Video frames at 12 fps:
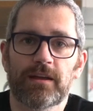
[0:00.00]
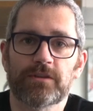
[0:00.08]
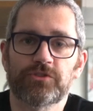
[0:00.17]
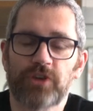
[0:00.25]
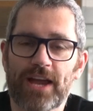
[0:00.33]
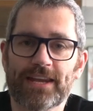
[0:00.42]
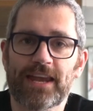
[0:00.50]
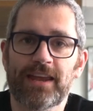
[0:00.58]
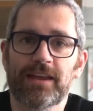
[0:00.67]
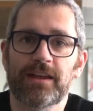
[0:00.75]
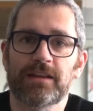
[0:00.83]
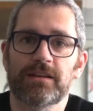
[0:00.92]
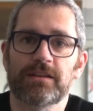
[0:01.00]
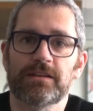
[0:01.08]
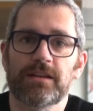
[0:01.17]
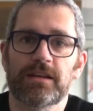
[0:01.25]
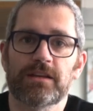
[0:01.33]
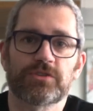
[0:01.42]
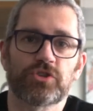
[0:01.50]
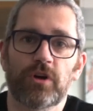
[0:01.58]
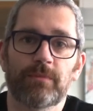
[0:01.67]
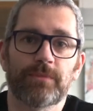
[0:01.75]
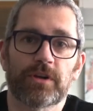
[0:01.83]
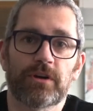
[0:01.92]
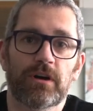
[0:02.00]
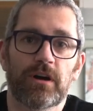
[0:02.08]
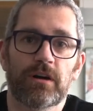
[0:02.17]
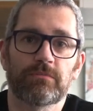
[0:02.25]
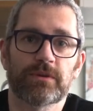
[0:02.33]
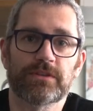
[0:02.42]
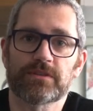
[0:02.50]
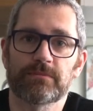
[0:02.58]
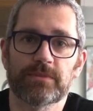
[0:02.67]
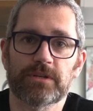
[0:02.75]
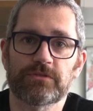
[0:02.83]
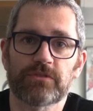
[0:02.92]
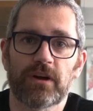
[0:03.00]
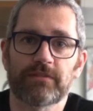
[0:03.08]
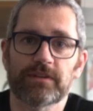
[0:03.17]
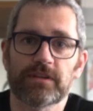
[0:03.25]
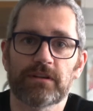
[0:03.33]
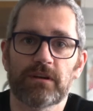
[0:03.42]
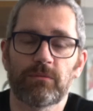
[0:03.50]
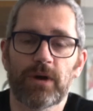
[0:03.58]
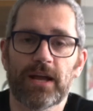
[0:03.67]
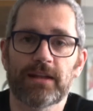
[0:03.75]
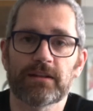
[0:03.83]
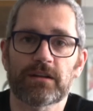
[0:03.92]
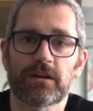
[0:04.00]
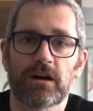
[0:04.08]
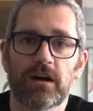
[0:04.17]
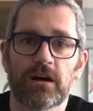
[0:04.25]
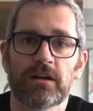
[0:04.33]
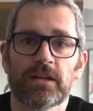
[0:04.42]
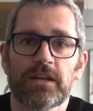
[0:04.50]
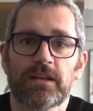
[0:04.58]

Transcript: track it and stop the car with somebody driving away in the car.